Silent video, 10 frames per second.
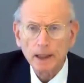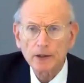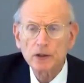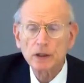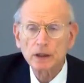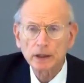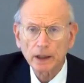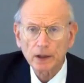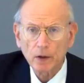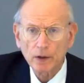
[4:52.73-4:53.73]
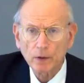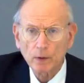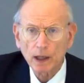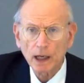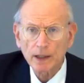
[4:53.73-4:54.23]
It is clearly on the
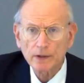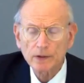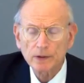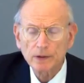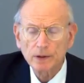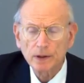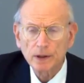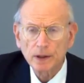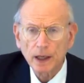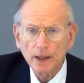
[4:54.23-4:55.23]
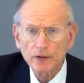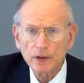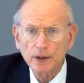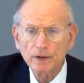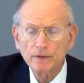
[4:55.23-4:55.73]
rise in
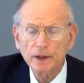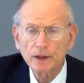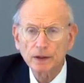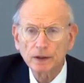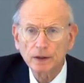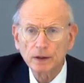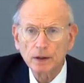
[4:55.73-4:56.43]
significant